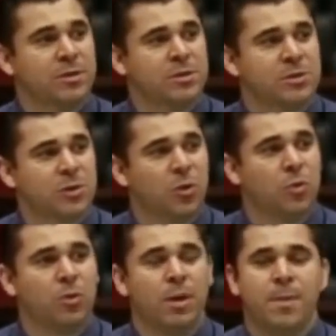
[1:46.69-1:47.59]

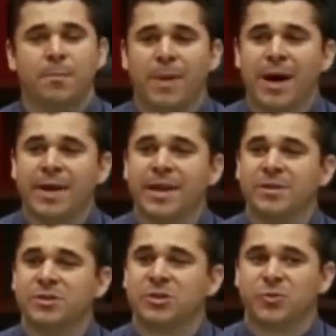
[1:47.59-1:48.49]
soul, mind,
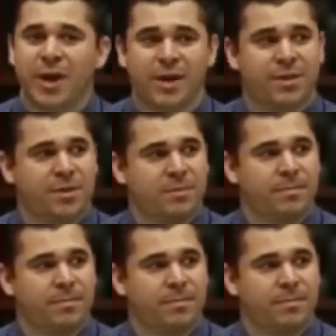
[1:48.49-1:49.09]
and strength.